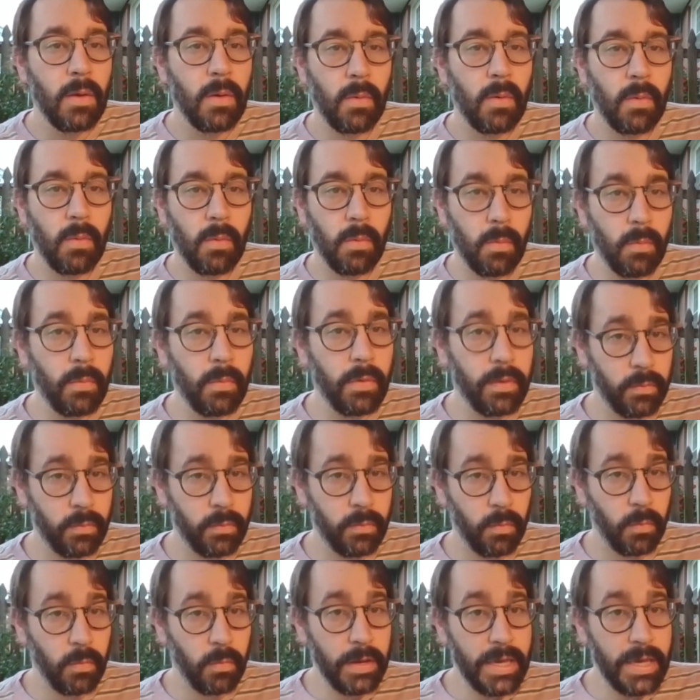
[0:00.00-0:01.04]
When
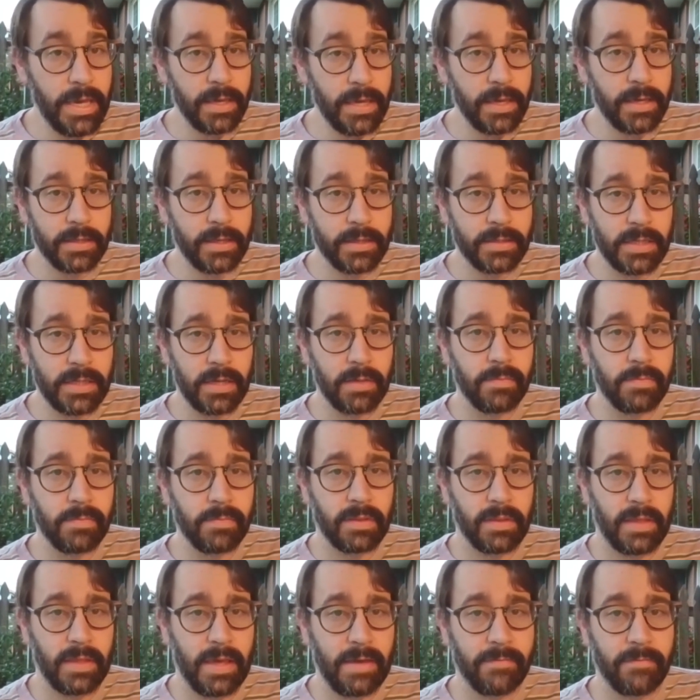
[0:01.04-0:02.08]
we condemn
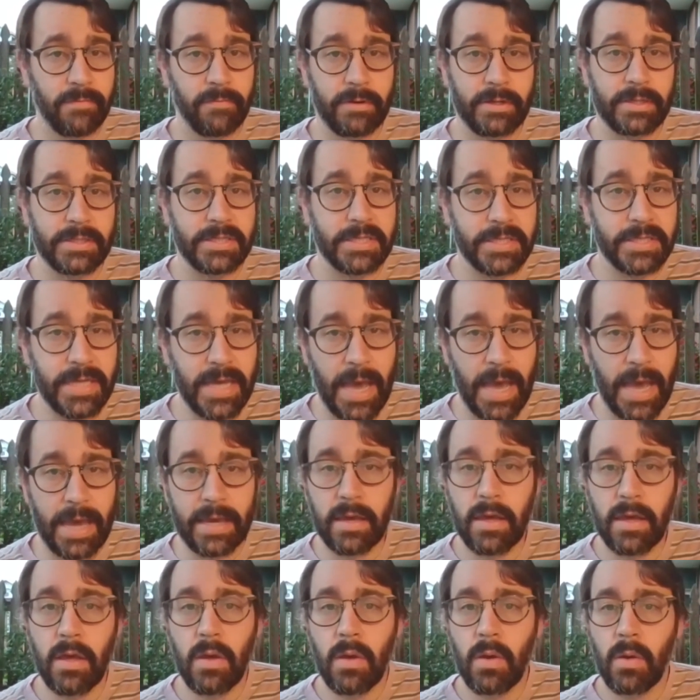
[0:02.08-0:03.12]
slavery today,
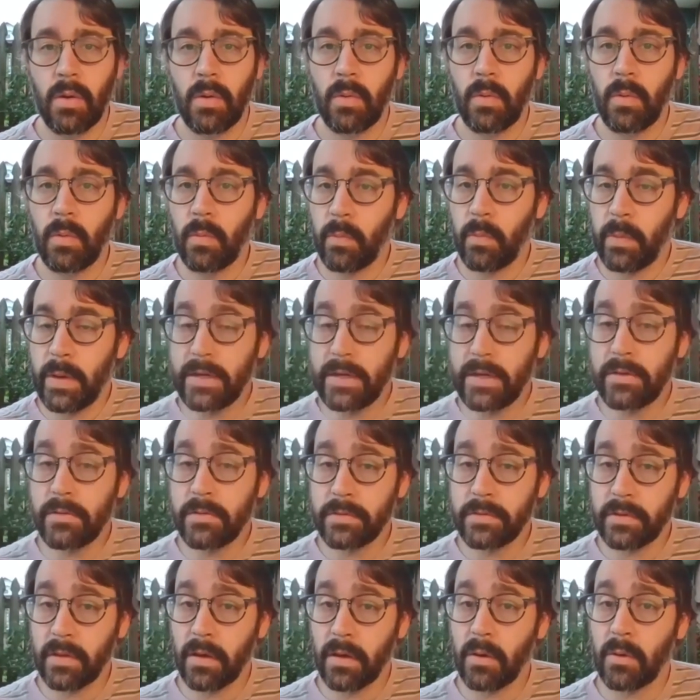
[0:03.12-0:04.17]
we do
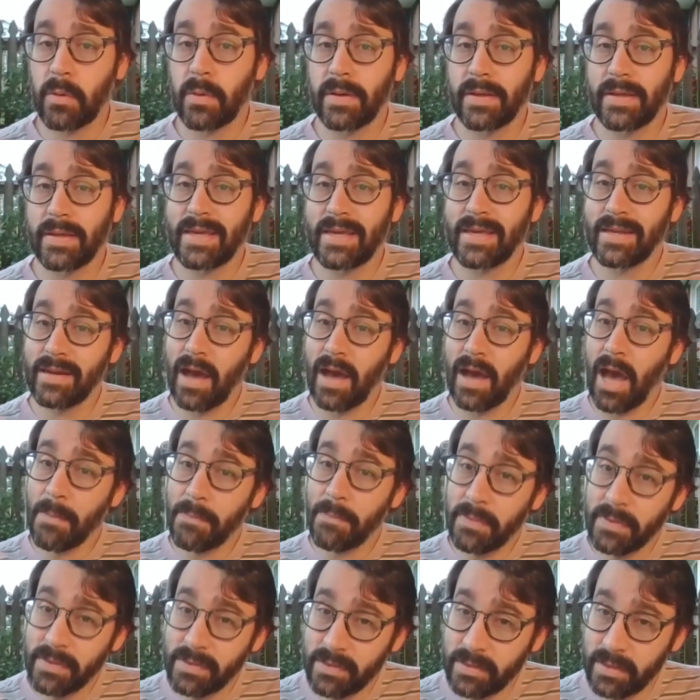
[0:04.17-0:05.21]
so in
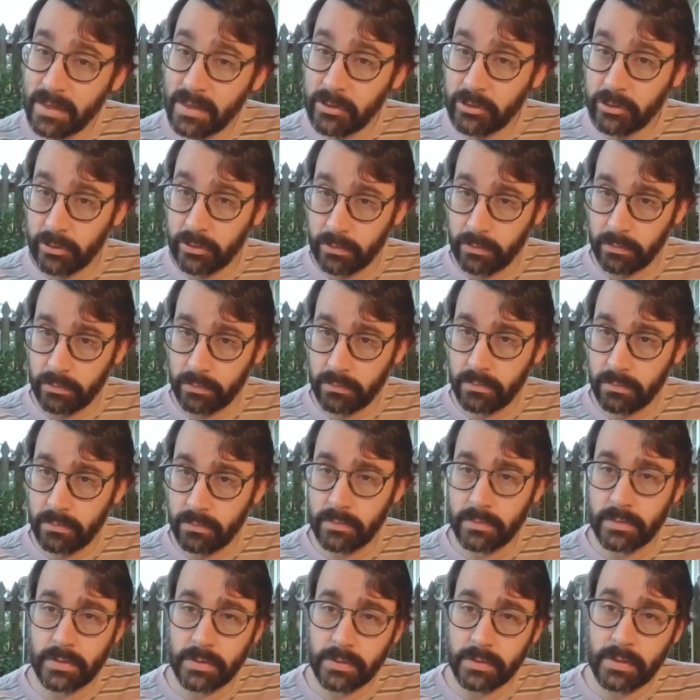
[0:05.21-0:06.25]
opposition
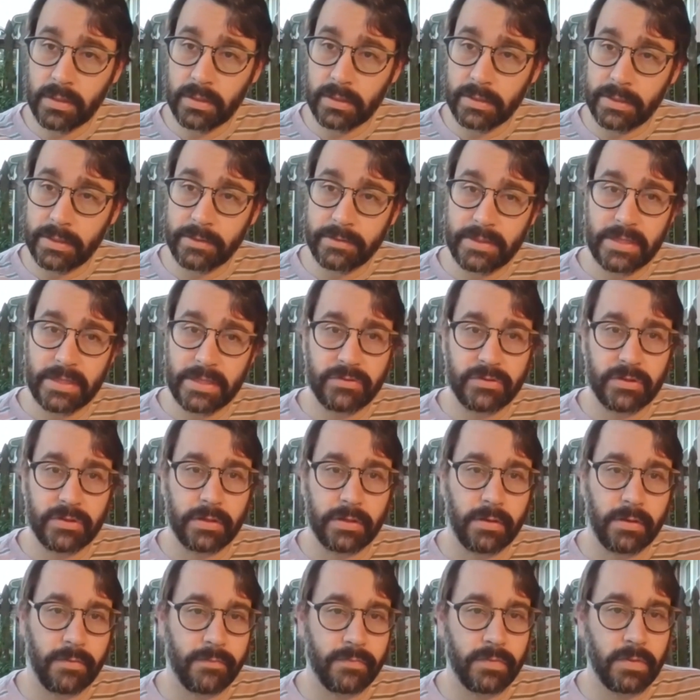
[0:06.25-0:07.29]
to the clear
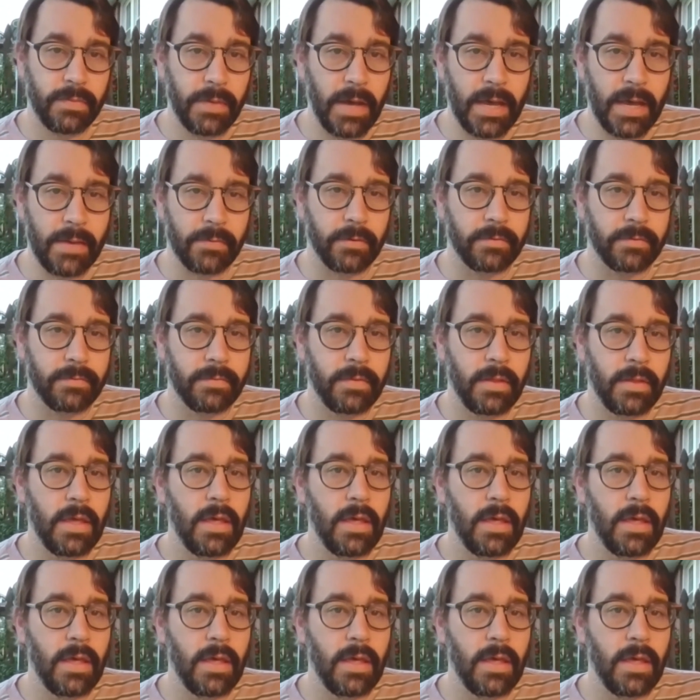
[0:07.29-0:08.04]
teaching of the Bible,